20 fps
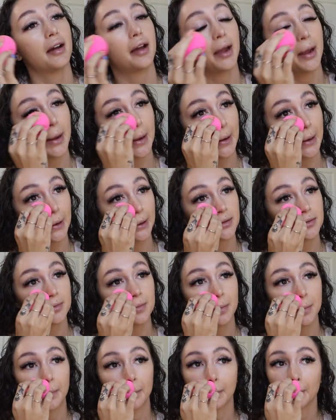And
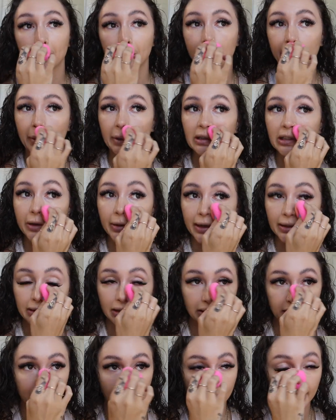so I
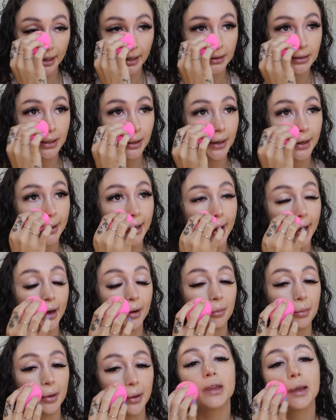did that. I took a
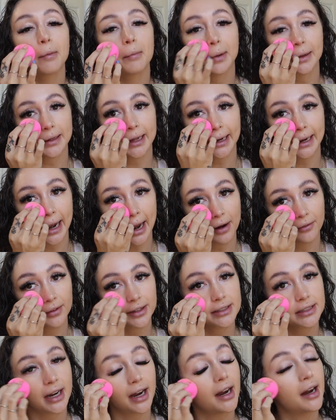nap. But like
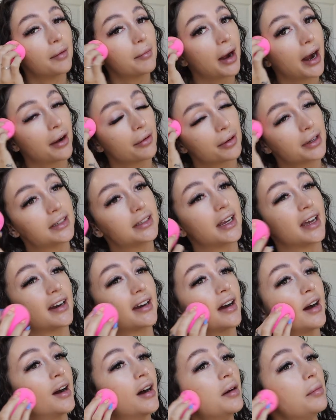every time I would get
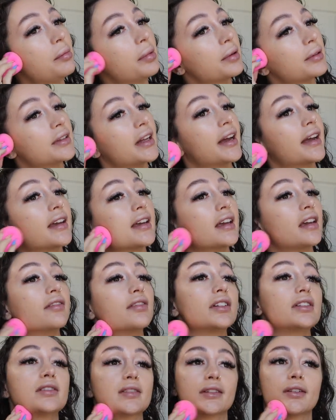up, like
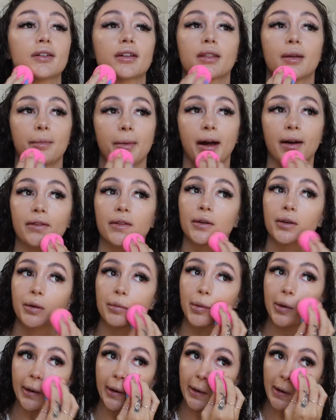even to go to the
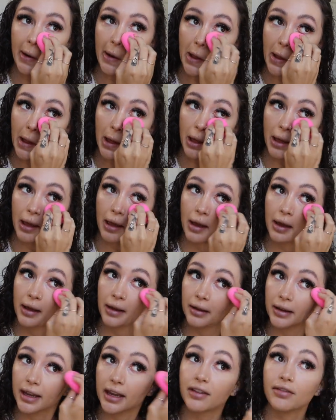bathroom or
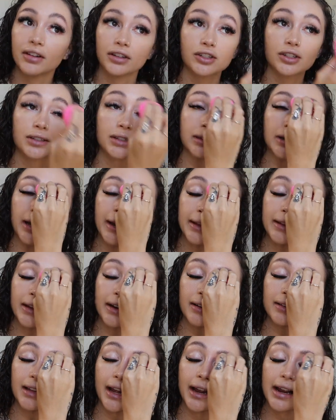even just laying
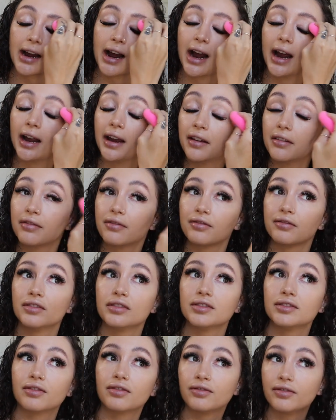there, like I
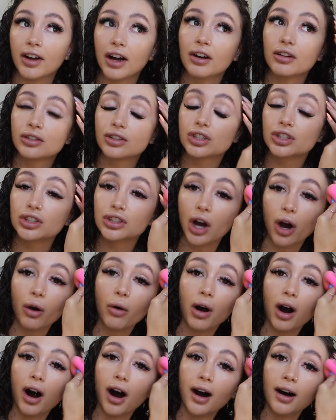felt
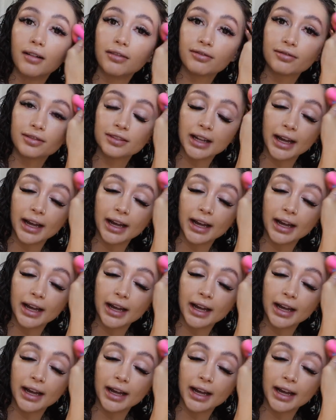so off.